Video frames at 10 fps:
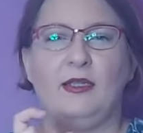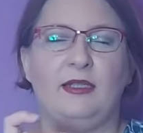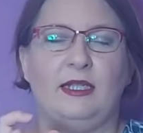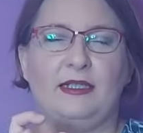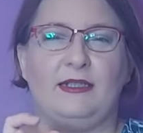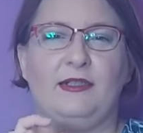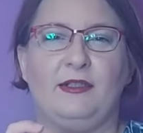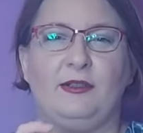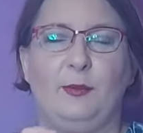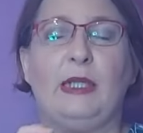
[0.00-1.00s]
that's near
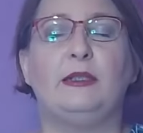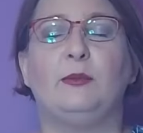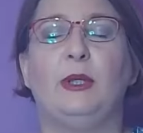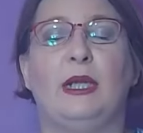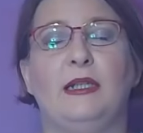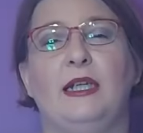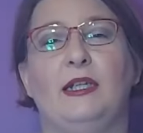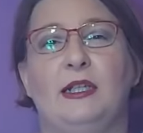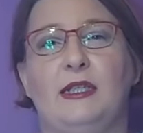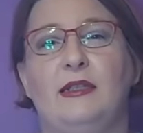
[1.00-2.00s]
the button placket, I
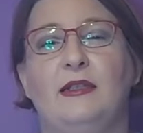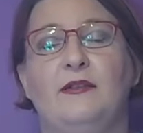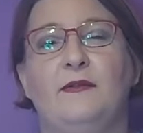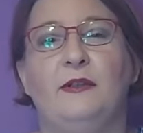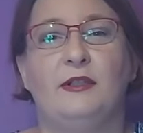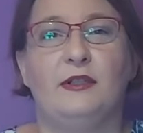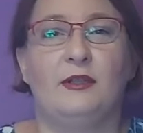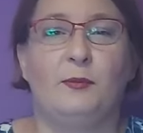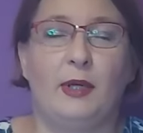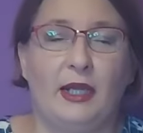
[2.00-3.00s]
just did finish it
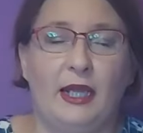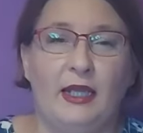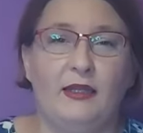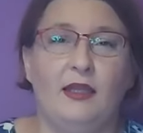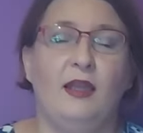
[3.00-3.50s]
by hand.